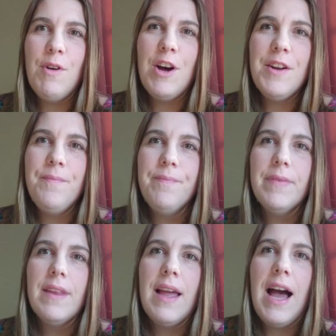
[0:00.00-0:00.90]
everyone,
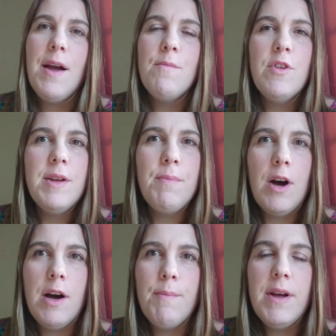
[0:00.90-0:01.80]
I'm Marie
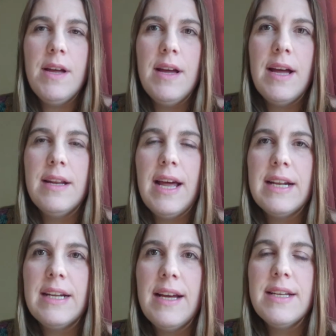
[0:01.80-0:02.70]
Barber and
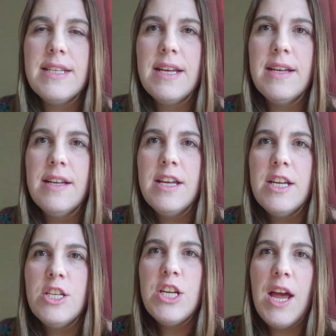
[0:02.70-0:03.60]
I'd like to
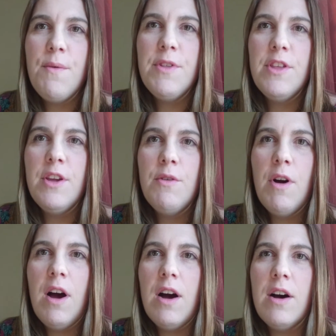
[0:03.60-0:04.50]
share with
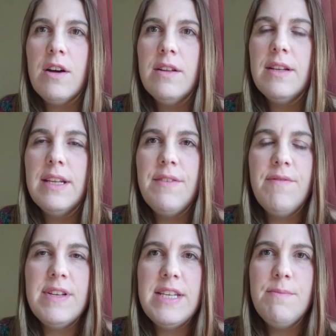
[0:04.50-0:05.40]
you our
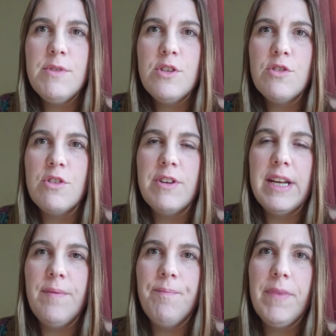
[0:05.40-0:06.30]
lymphedema story.